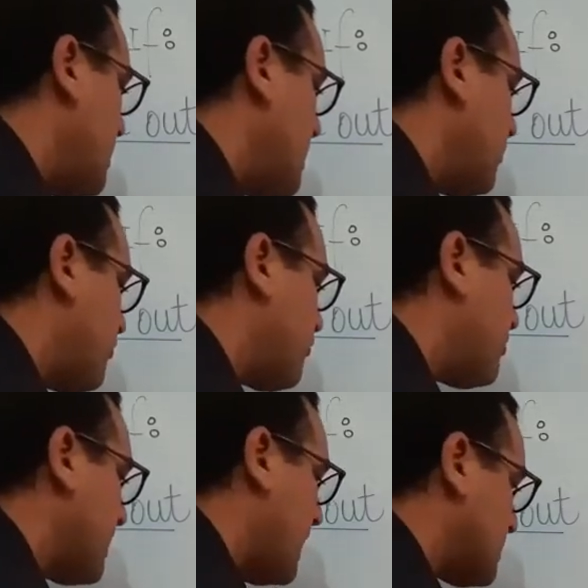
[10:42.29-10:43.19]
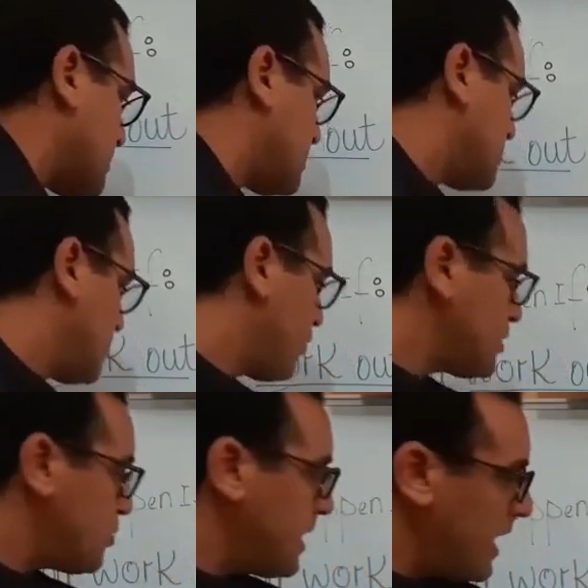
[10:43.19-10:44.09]
If plus,
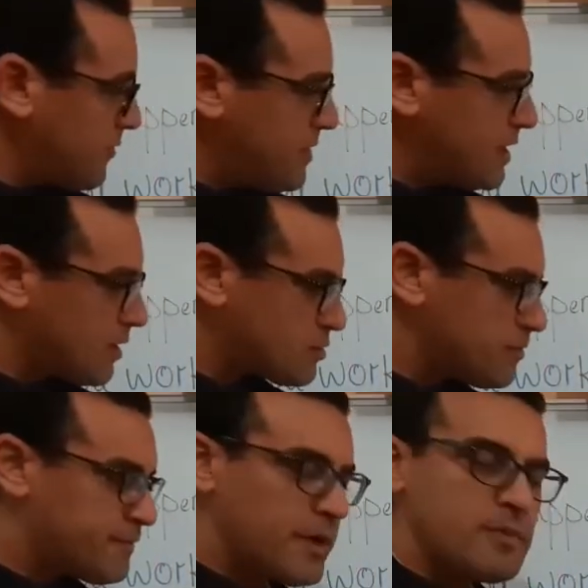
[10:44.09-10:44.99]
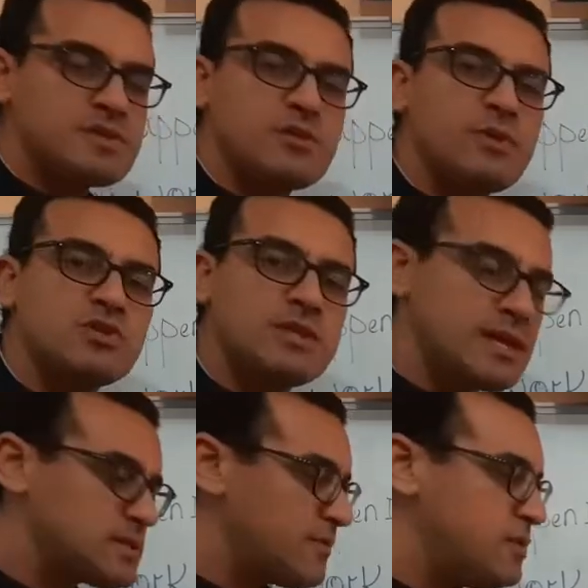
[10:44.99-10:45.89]
what do we have here? The verb is in which
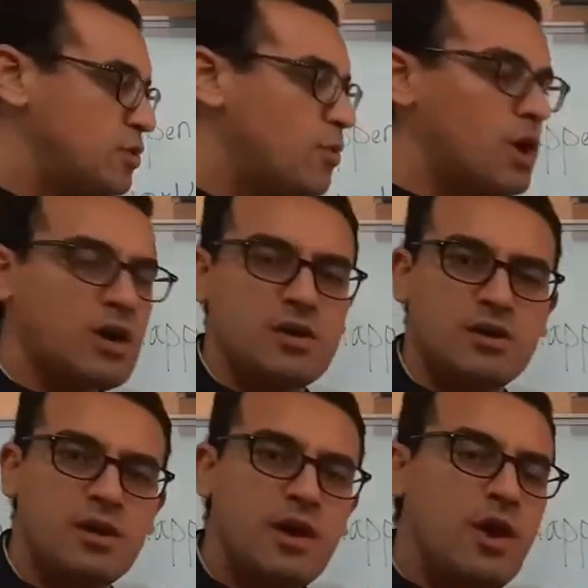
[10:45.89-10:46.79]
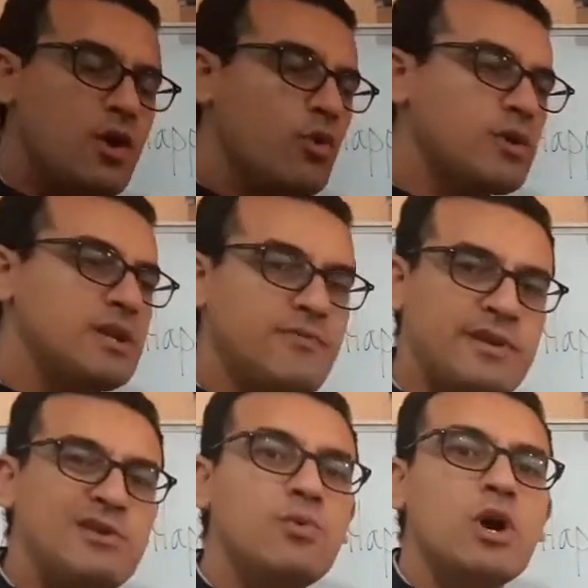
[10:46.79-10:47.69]
tense? If you work, or if
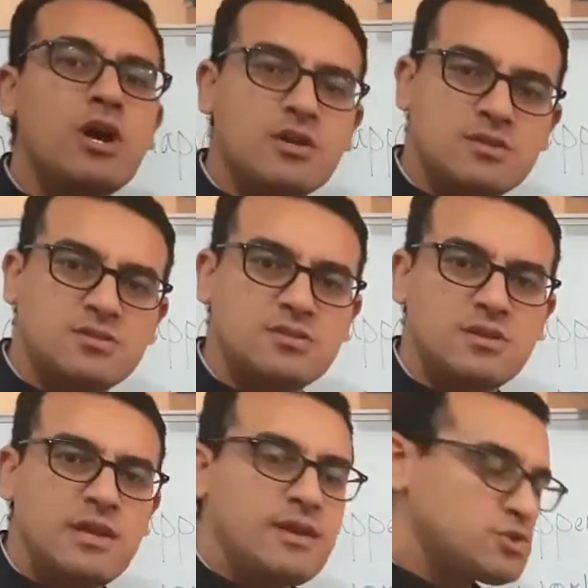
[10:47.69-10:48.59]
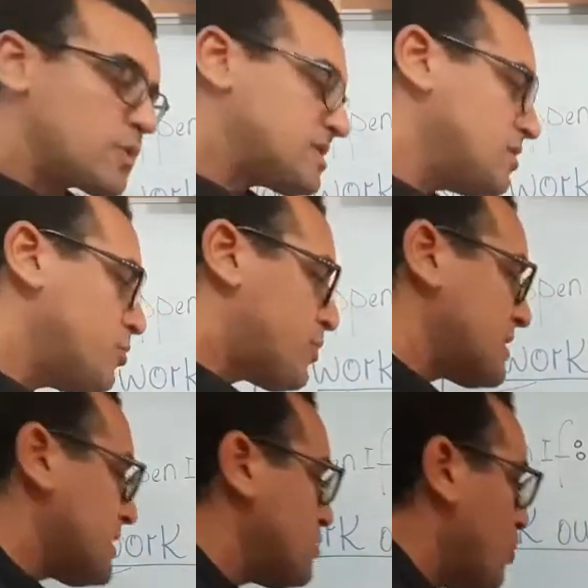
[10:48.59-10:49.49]
he works. So it's in the
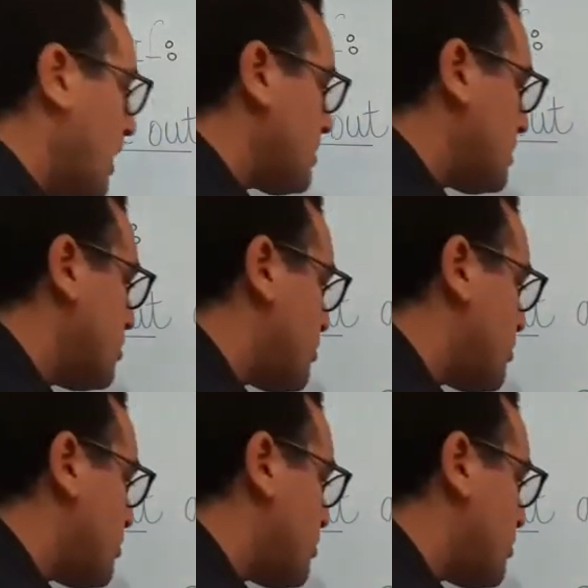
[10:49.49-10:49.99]
present what?